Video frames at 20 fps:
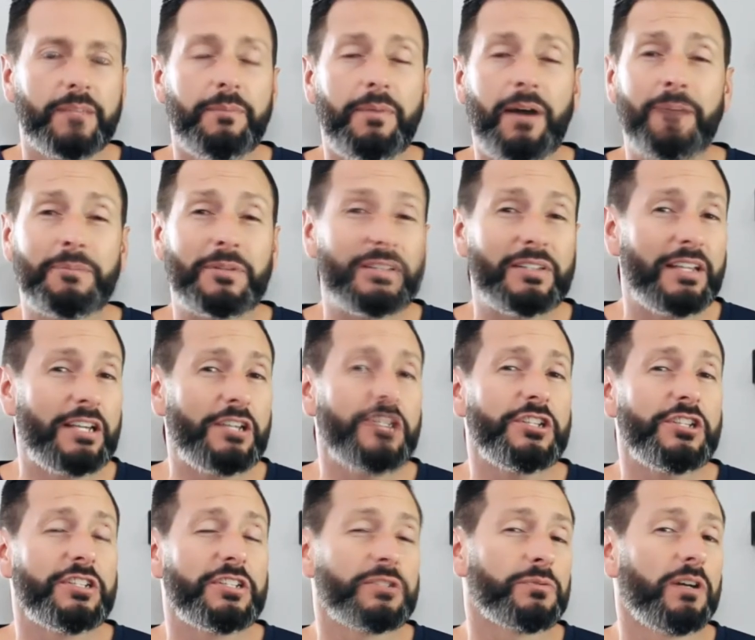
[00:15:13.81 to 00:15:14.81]

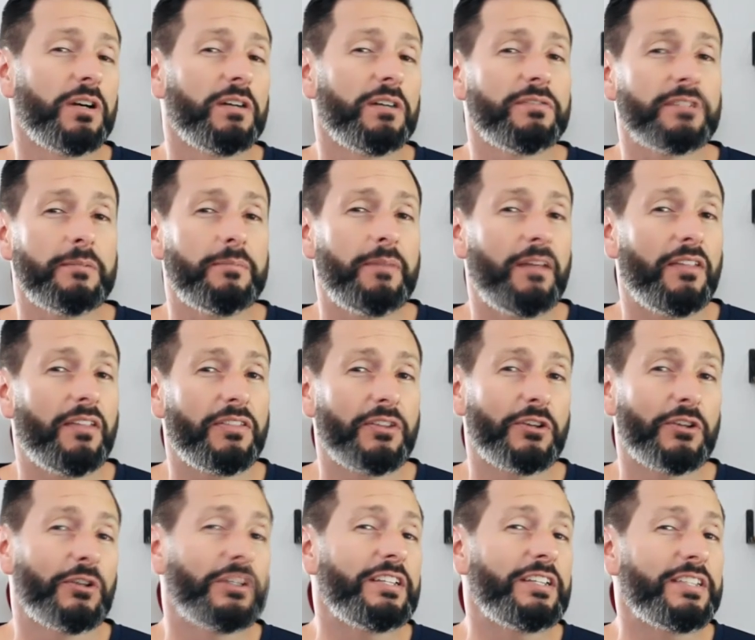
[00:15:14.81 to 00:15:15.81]
Population is roughly about
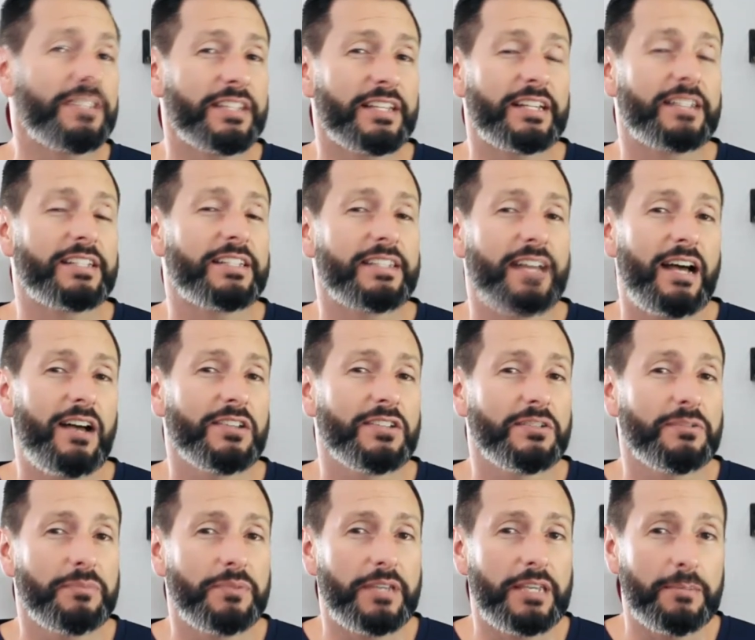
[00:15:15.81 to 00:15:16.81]

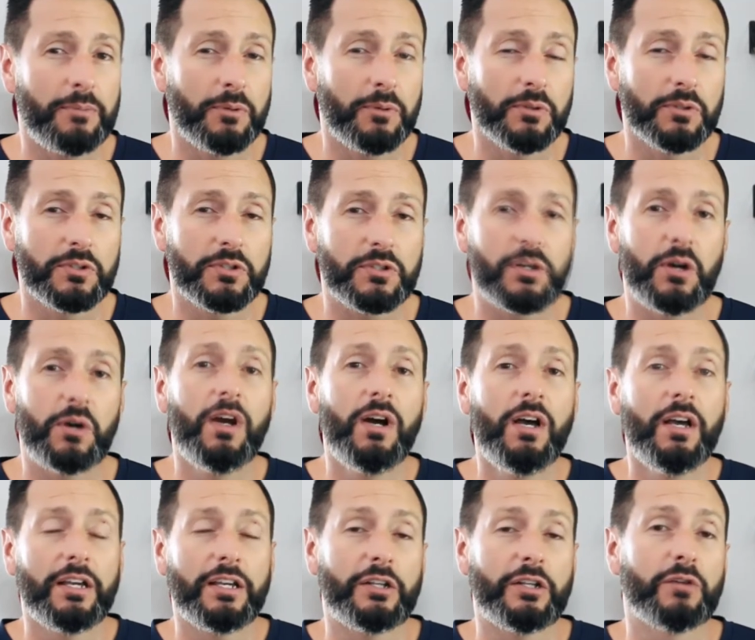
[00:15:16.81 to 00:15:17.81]
36,000 people. So,
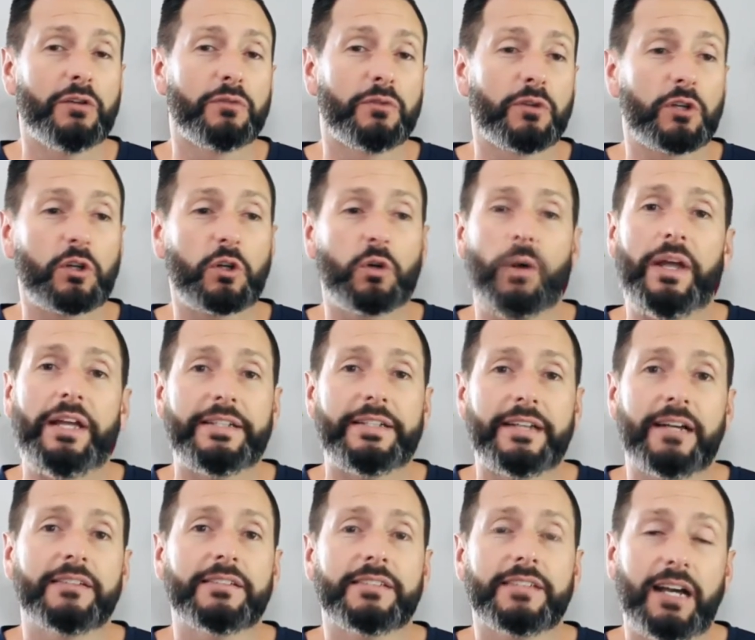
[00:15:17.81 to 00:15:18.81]
you know, for a quaint
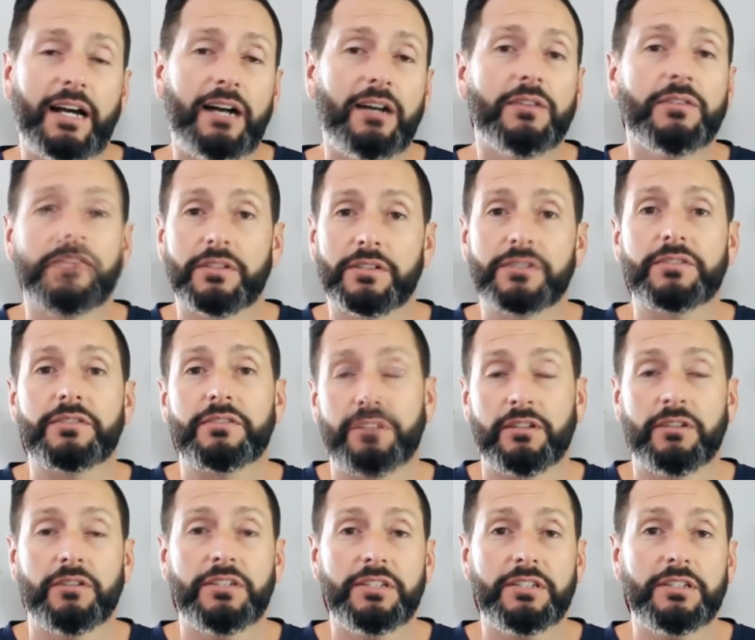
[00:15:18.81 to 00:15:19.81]
downtown, there's,
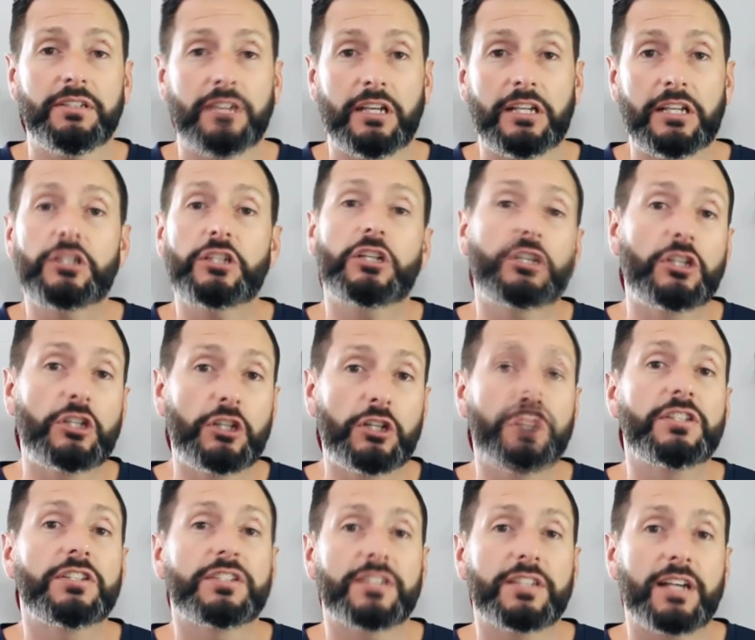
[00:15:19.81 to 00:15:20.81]
you know, it's a
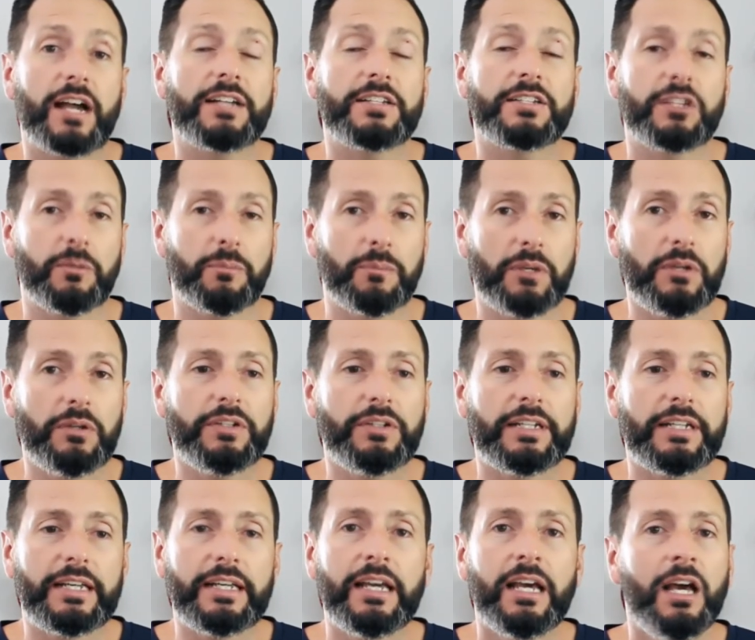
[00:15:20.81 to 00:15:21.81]
good sized
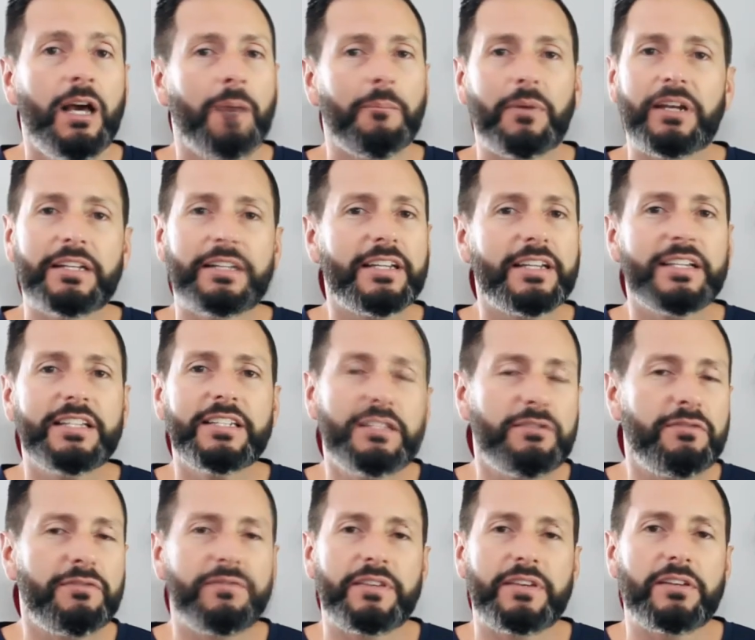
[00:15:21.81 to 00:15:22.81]
community, but it
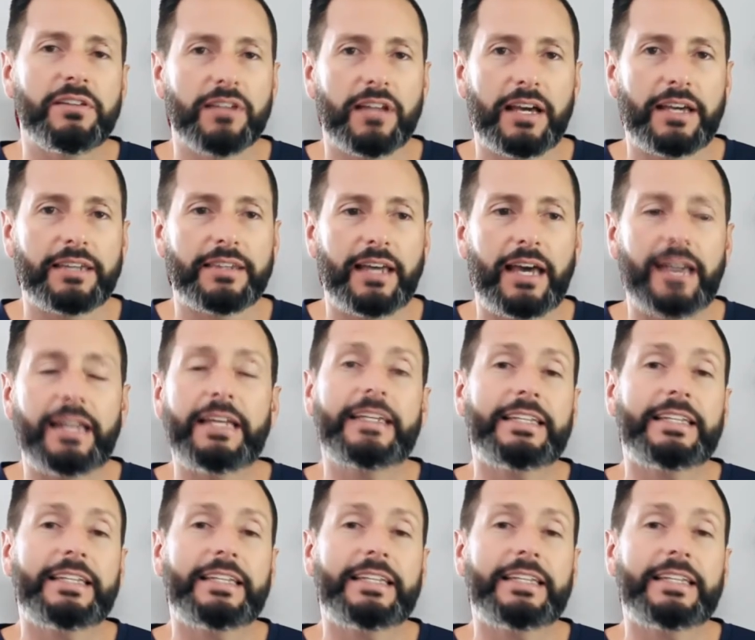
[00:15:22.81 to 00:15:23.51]
doesn't feel like that.